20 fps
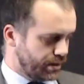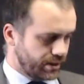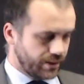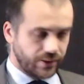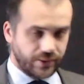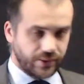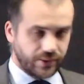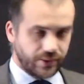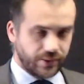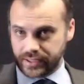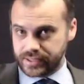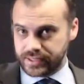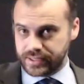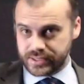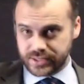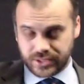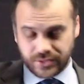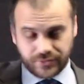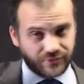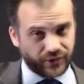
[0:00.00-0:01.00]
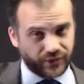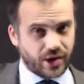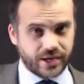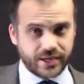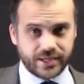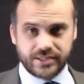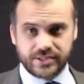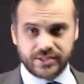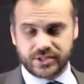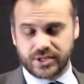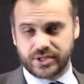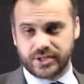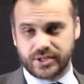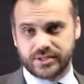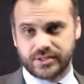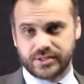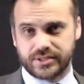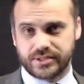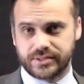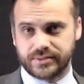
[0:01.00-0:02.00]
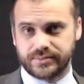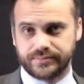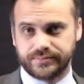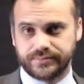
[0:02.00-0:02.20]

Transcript: That is dividing surds.